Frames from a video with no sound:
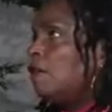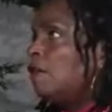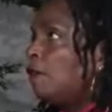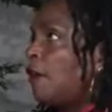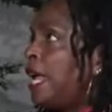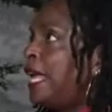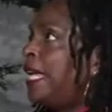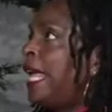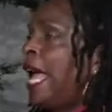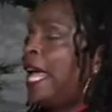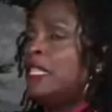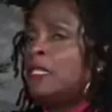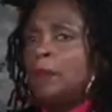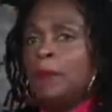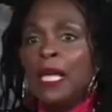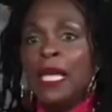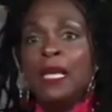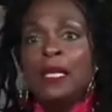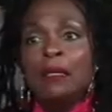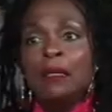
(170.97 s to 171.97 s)
Frank has
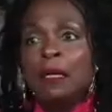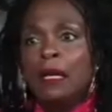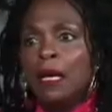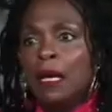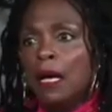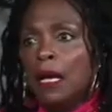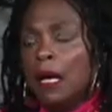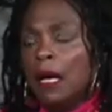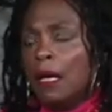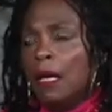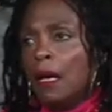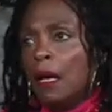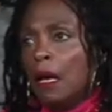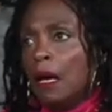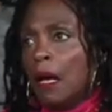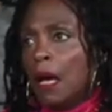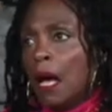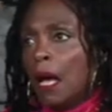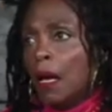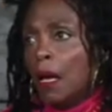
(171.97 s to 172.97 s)
been
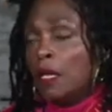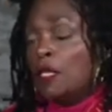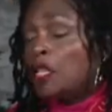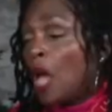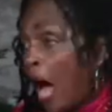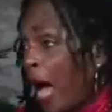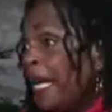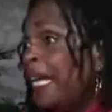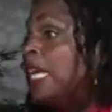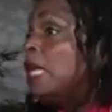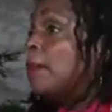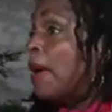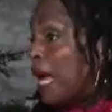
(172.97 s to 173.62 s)
talking